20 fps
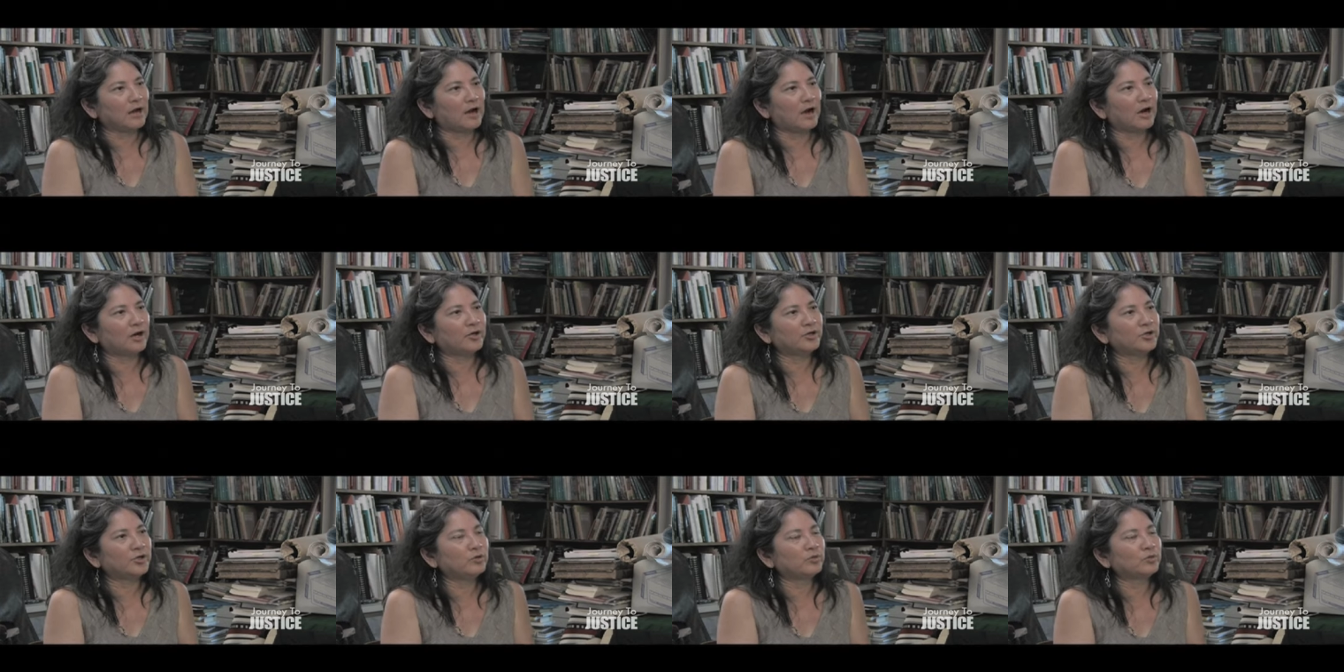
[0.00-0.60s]

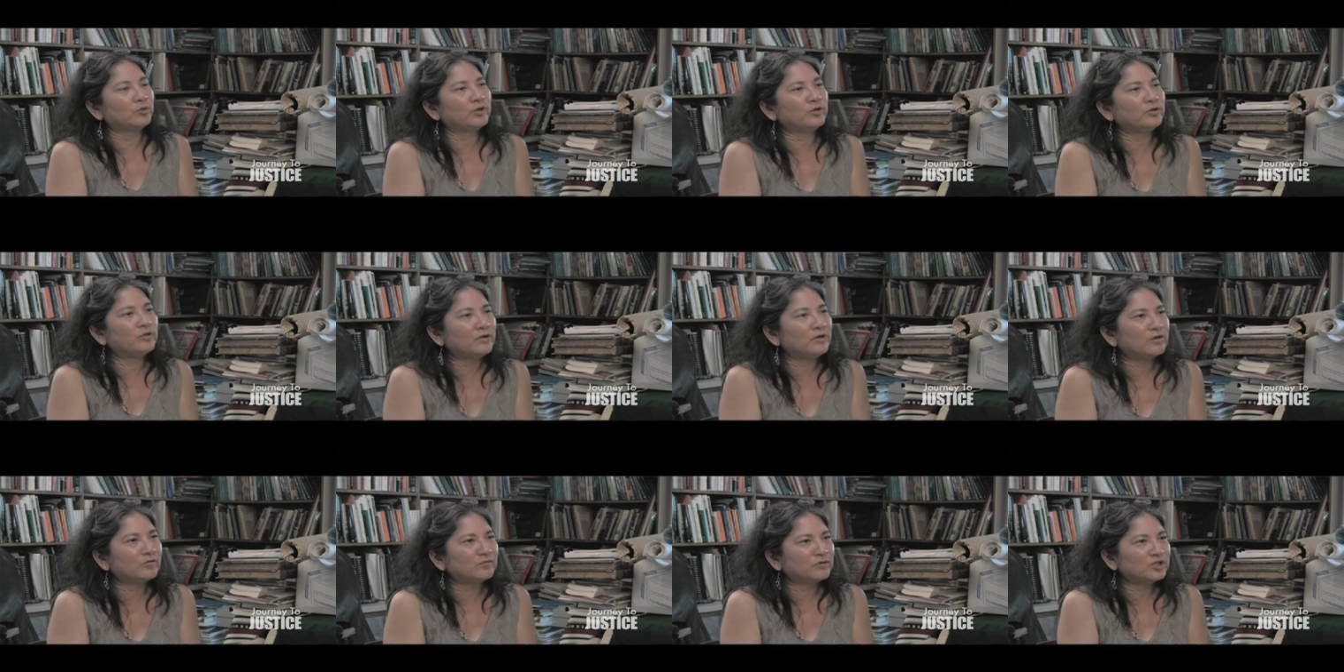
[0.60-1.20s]
are you were you
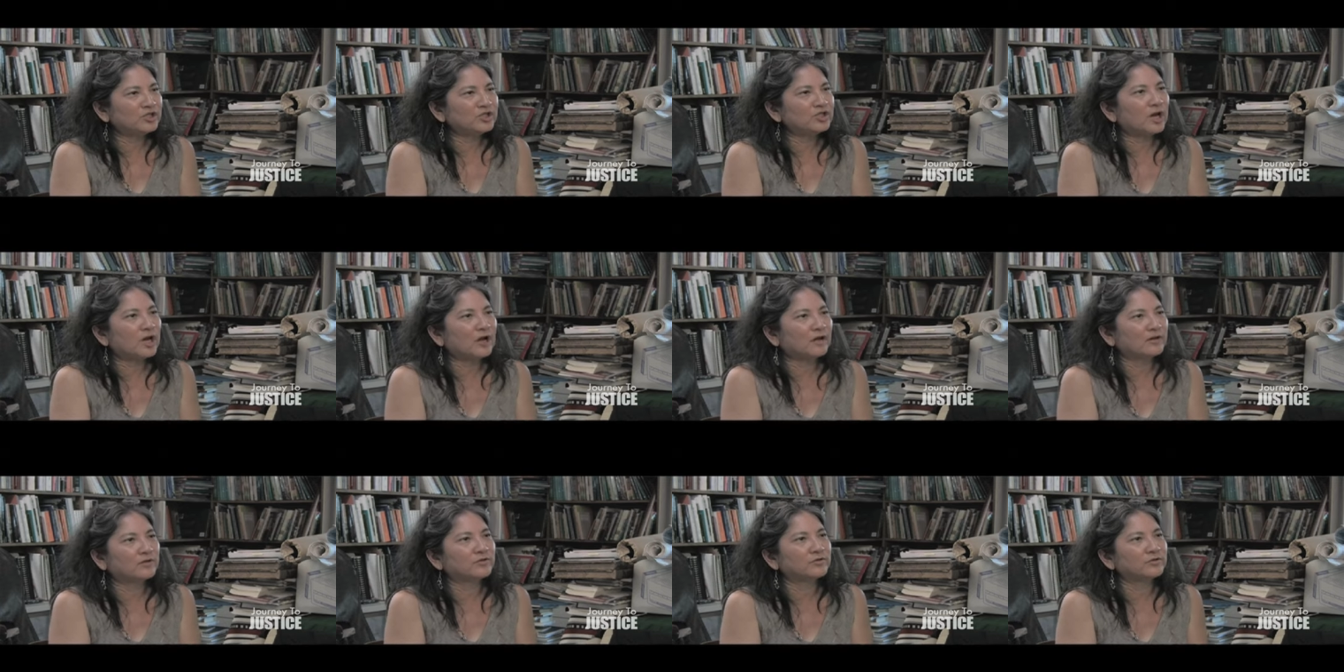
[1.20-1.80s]
the only
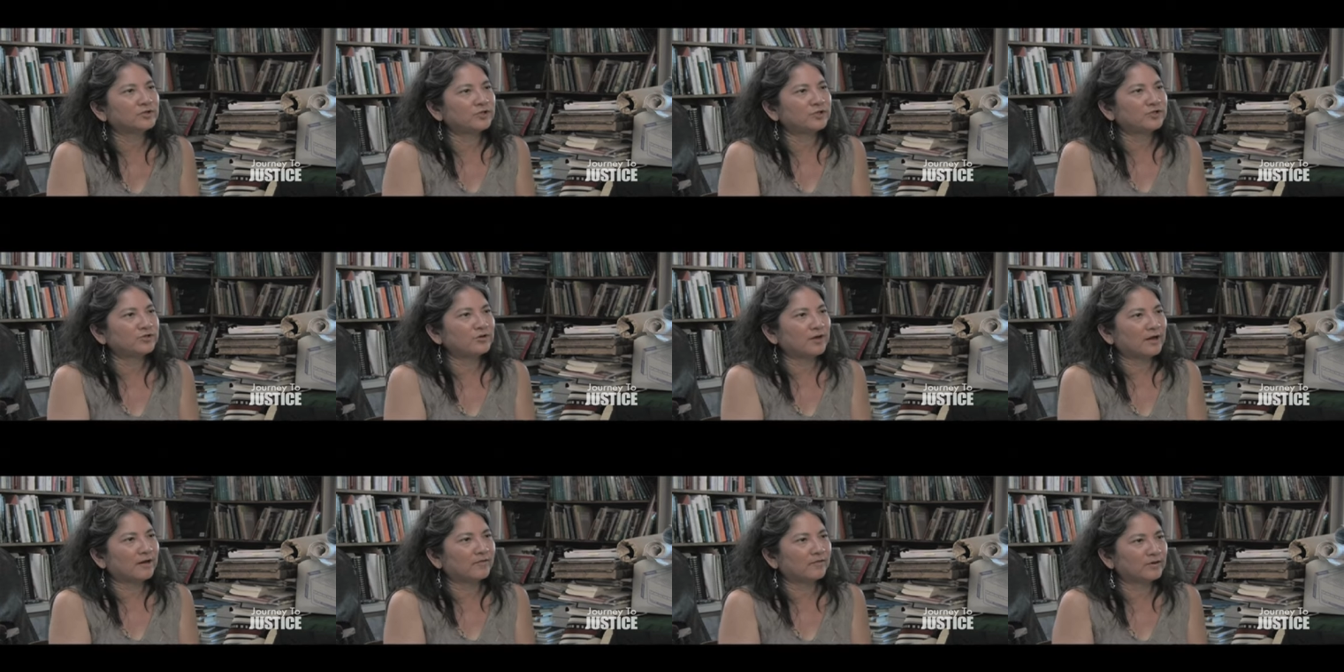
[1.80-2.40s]
child, or did
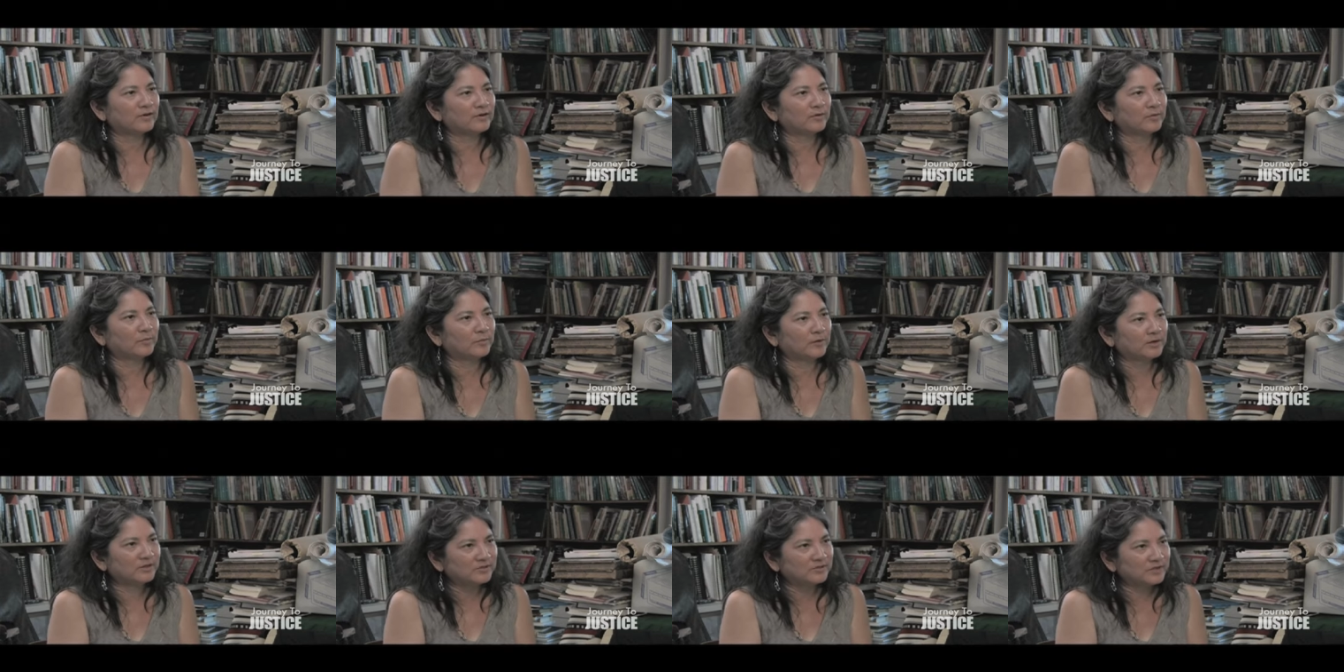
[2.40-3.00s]
you have other
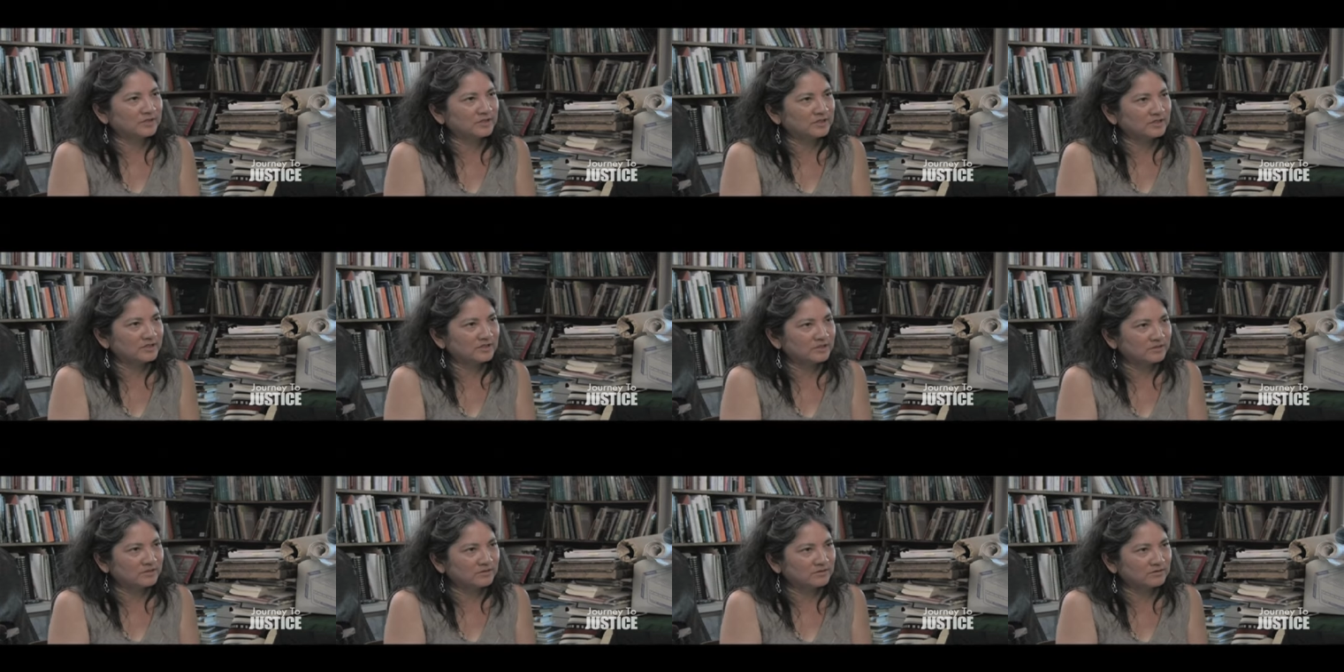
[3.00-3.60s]
brothers and
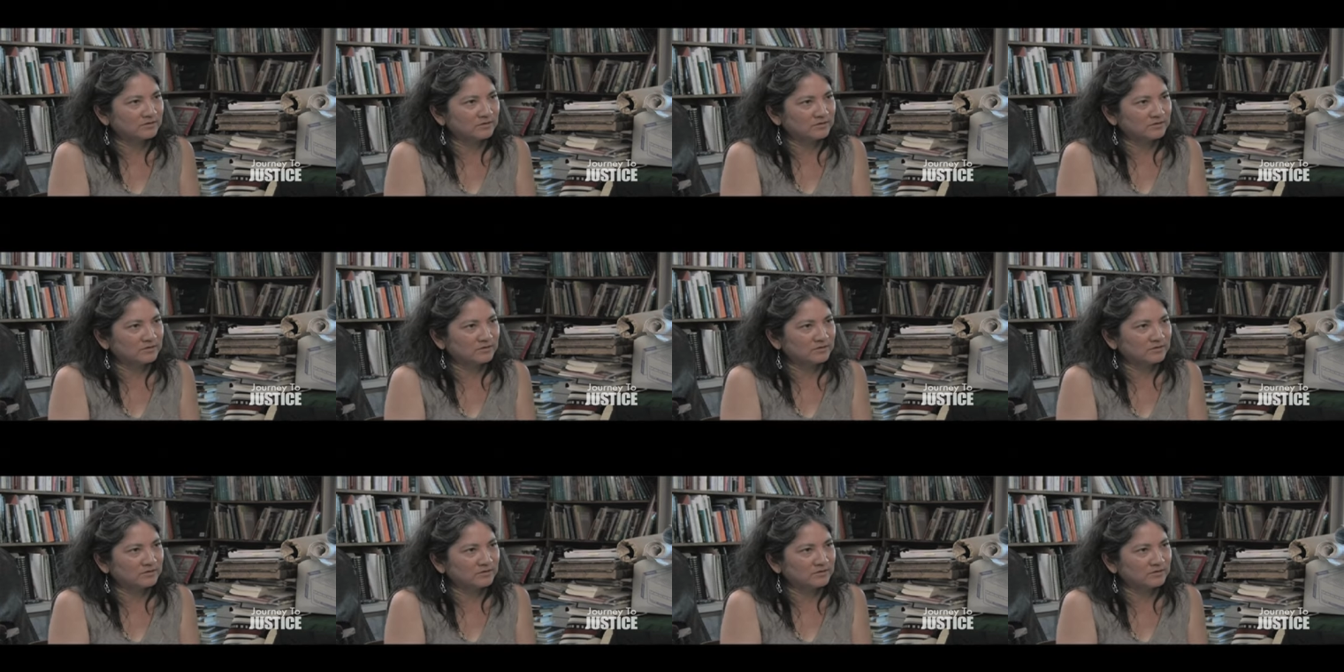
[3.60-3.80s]
sisters?